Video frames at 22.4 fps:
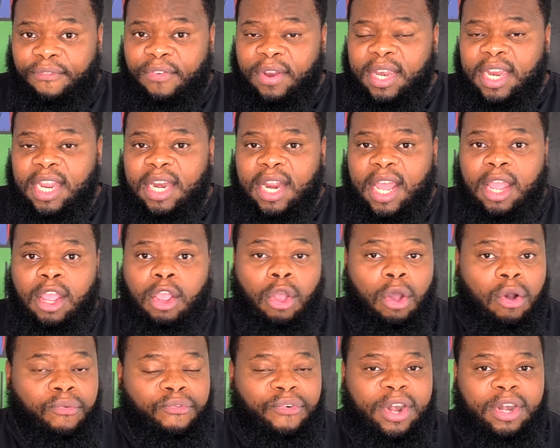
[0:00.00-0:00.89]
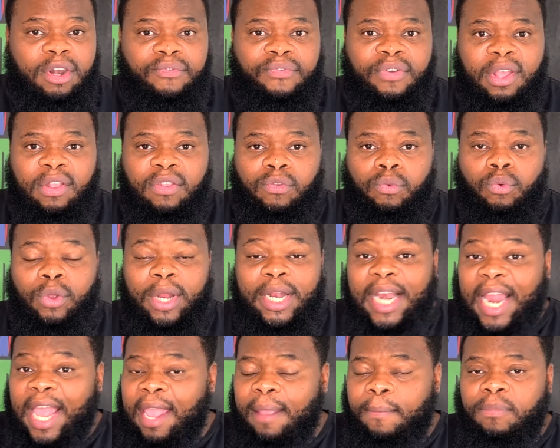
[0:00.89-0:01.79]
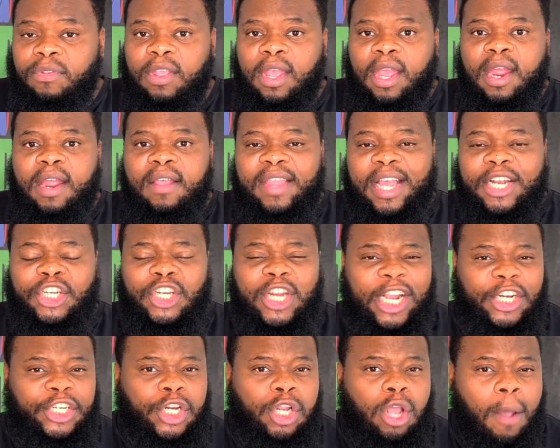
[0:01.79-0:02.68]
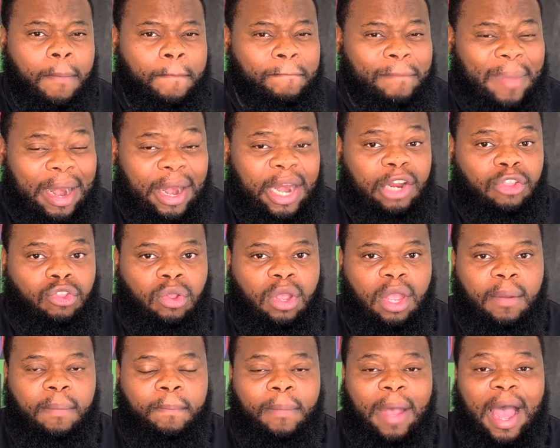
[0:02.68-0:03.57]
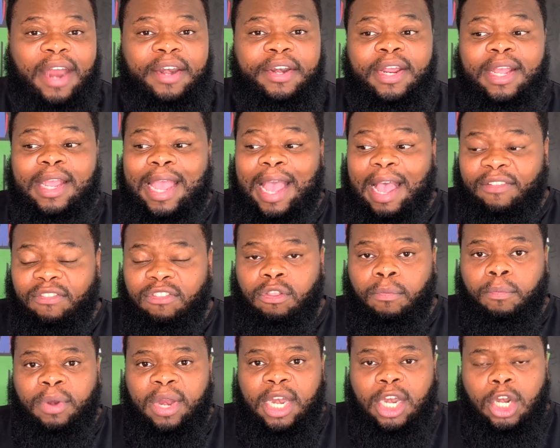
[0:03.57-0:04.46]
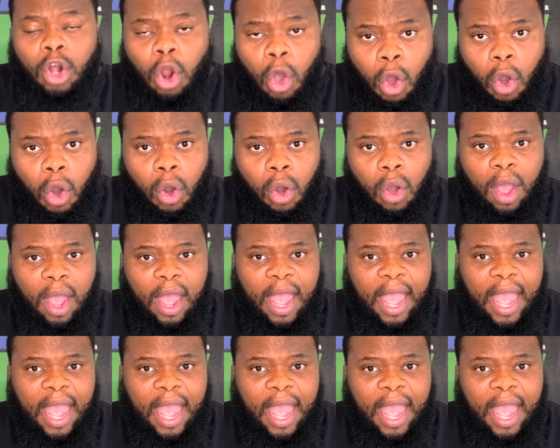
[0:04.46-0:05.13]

indeed a girlfriend of his who claims that she actually got married to him under customary law,